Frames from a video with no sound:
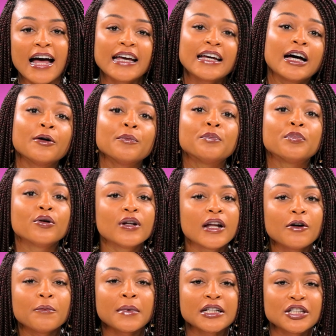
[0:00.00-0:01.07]
I can't pull
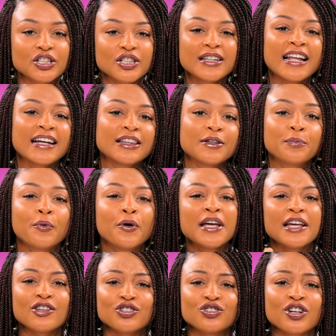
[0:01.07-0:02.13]
out my the
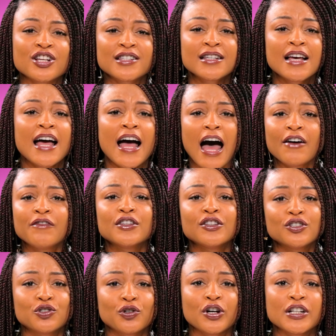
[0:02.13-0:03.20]
point is just having
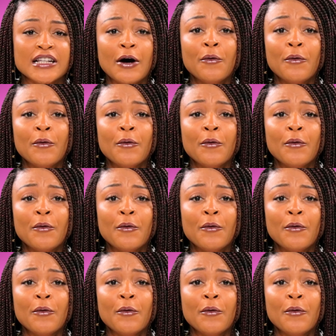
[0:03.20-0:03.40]
the choice.